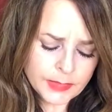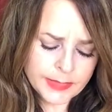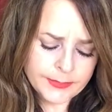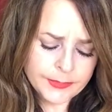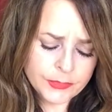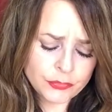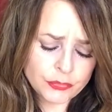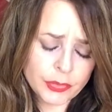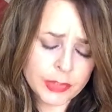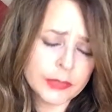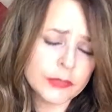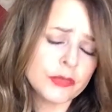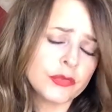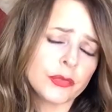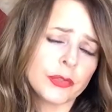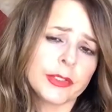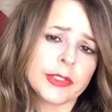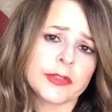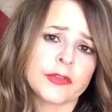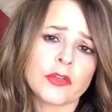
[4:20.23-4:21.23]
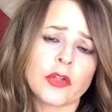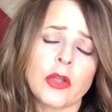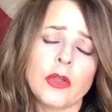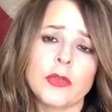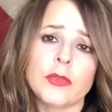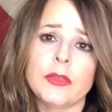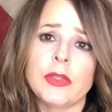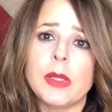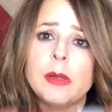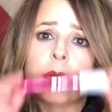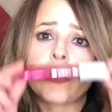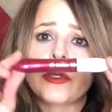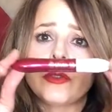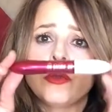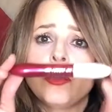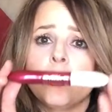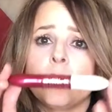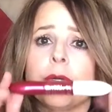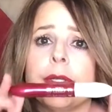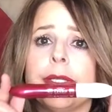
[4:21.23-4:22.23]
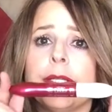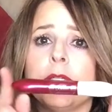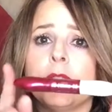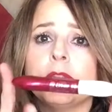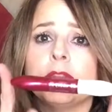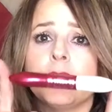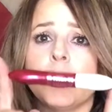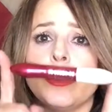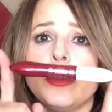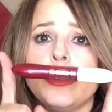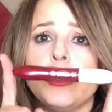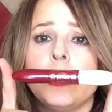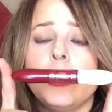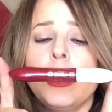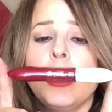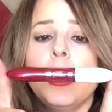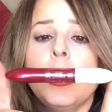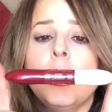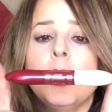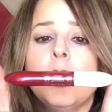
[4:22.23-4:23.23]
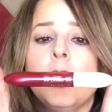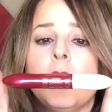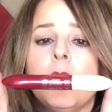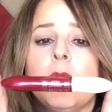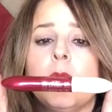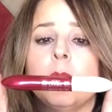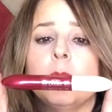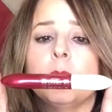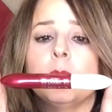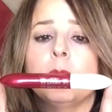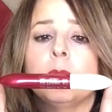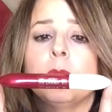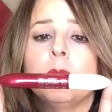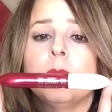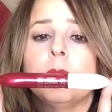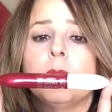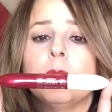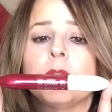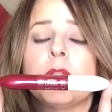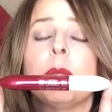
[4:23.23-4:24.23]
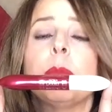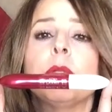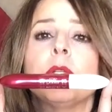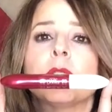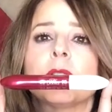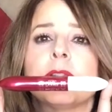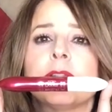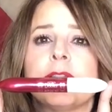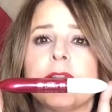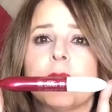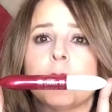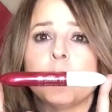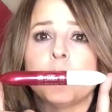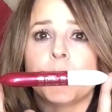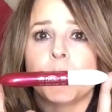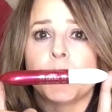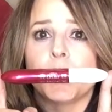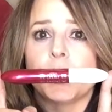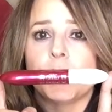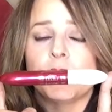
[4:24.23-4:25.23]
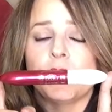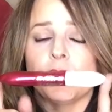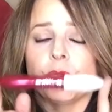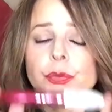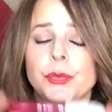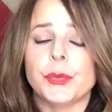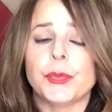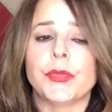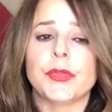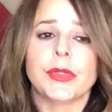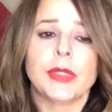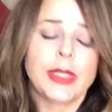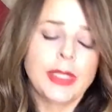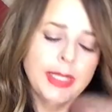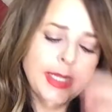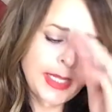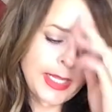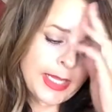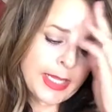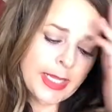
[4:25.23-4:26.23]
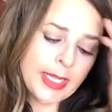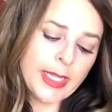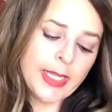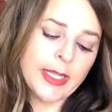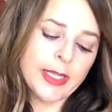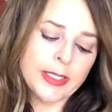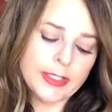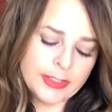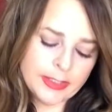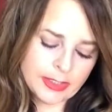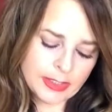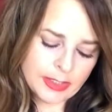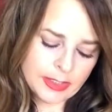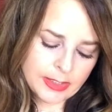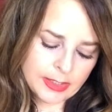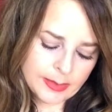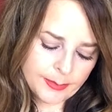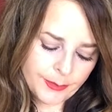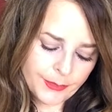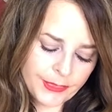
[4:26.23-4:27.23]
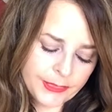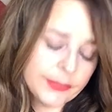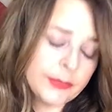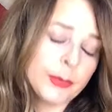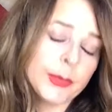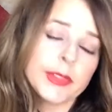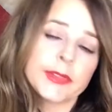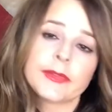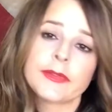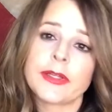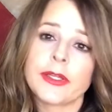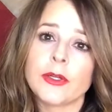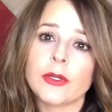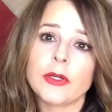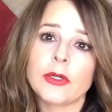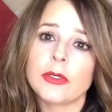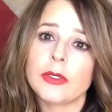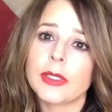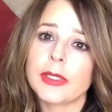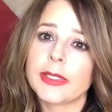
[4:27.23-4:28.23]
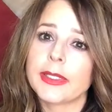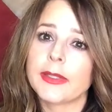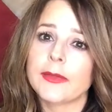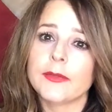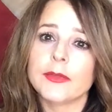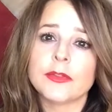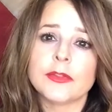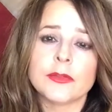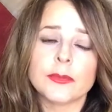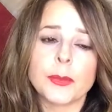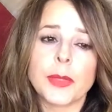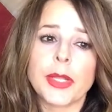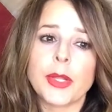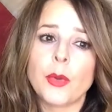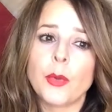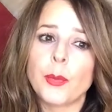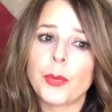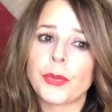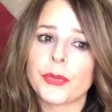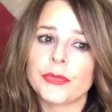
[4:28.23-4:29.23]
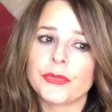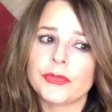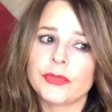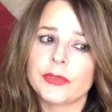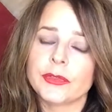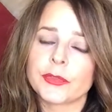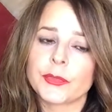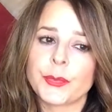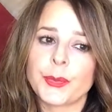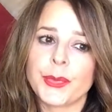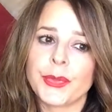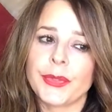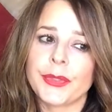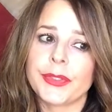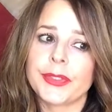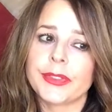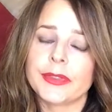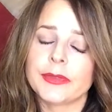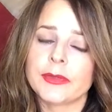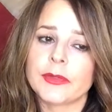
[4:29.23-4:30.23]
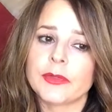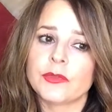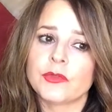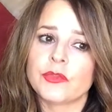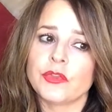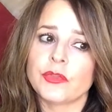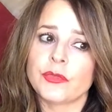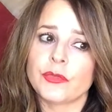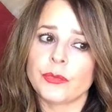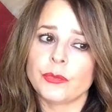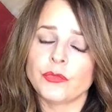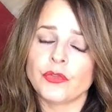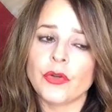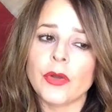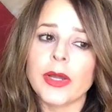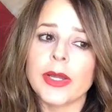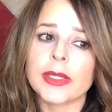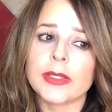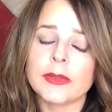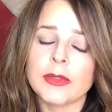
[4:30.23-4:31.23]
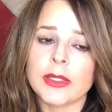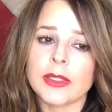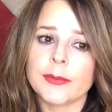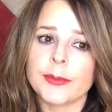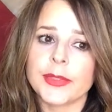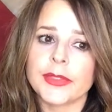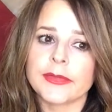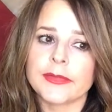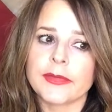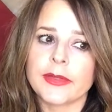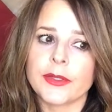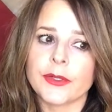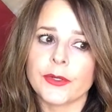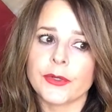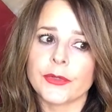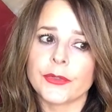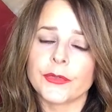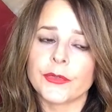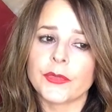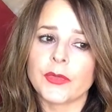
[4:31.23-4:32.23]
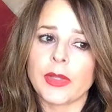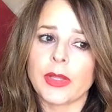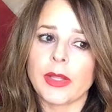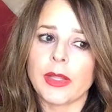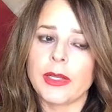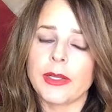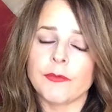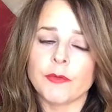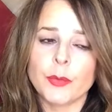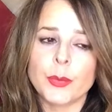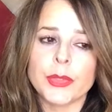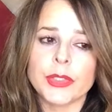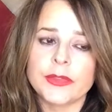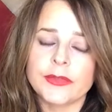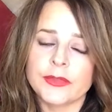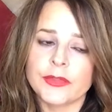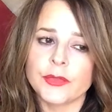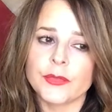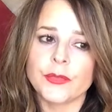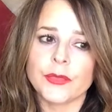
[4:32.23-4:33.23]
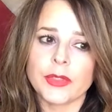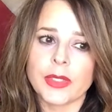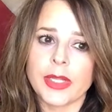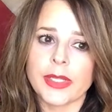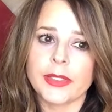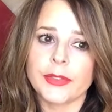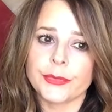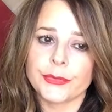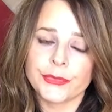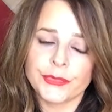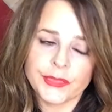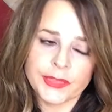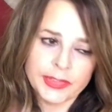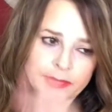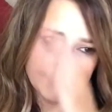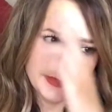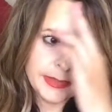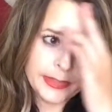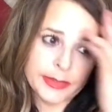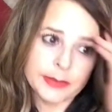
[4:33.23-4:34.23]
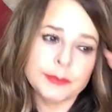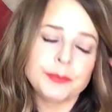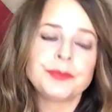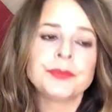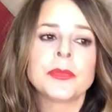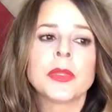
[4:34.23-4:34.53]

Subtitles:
in the drugstore, and it's called L'Oreal Double Extend Beauty Tubes. And this mascara, again, this is my own personal experience just from trying a lot of mascaras, and everybody's different, I understand that.